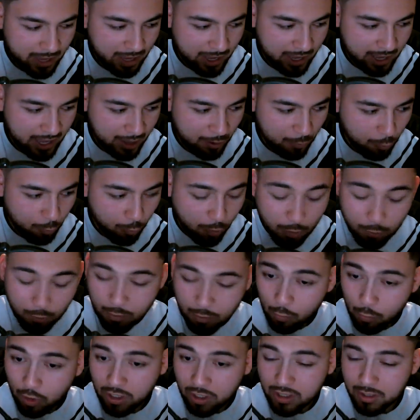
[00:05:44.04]
and what
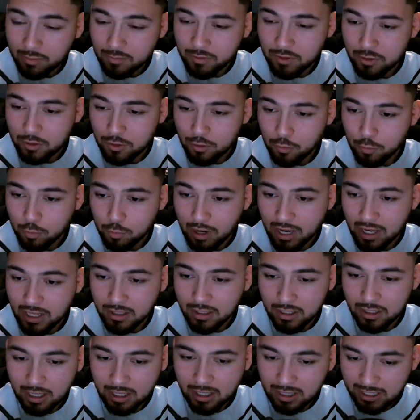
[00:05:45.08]
we wanted them to do right.
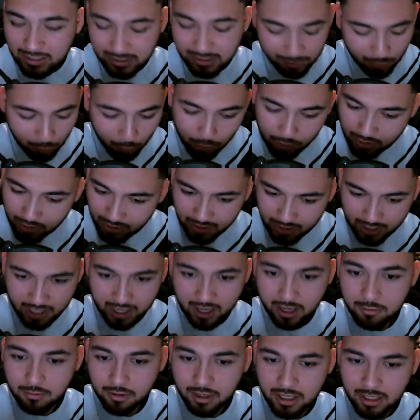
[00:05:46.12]
And that's the only thing they
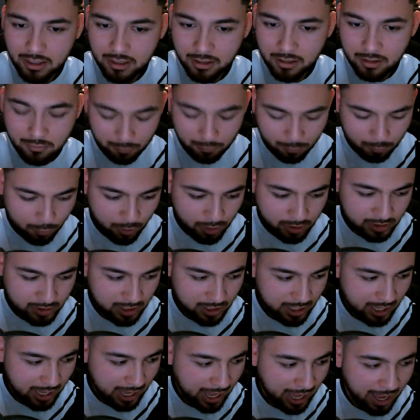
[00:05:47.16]
got right was
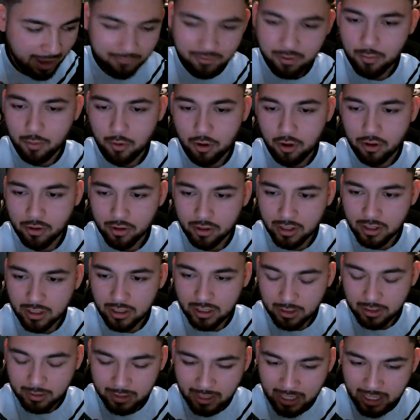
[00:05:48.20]
have the ball,
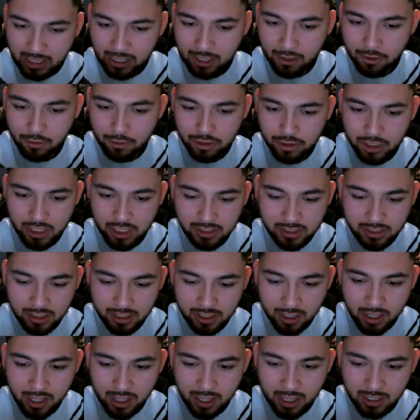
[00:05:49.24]
let Leon chase
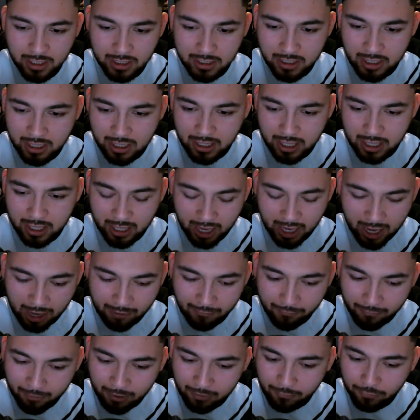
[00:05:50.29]
it. I
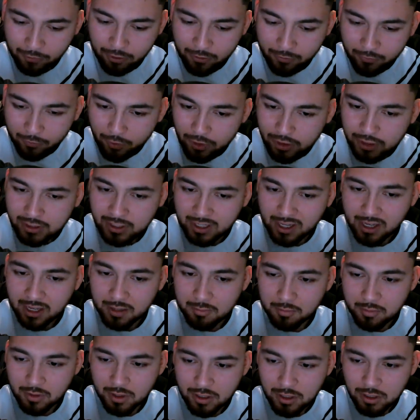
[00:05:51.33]
felt for the first
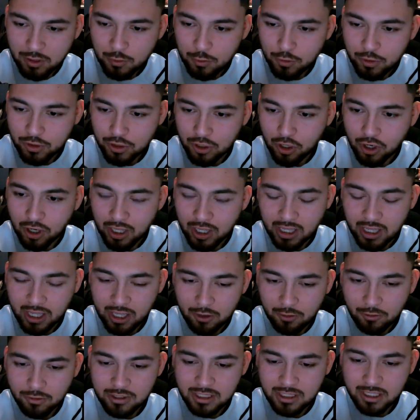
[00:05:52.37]
time you saw a
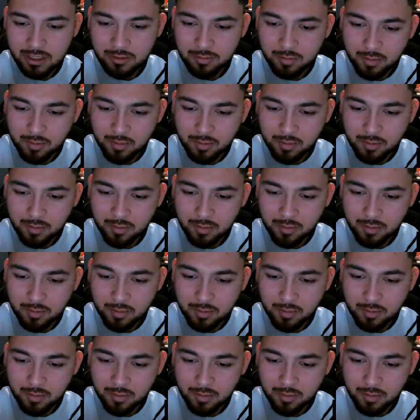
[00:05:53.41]
Leon team